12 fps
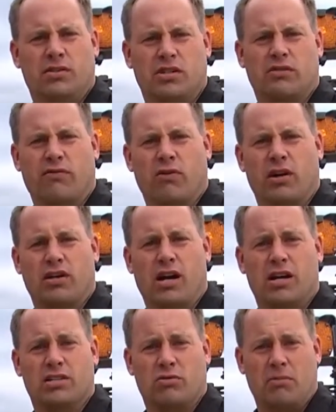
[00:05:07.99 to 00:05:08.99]
just for a
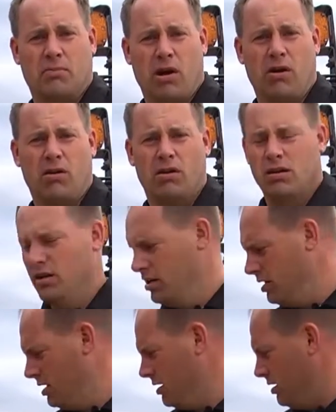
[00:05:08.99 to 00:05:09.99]
cost repair.
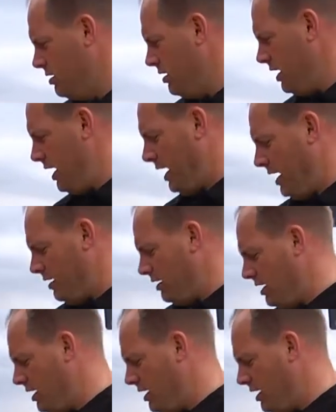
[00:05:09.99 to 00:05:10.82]
And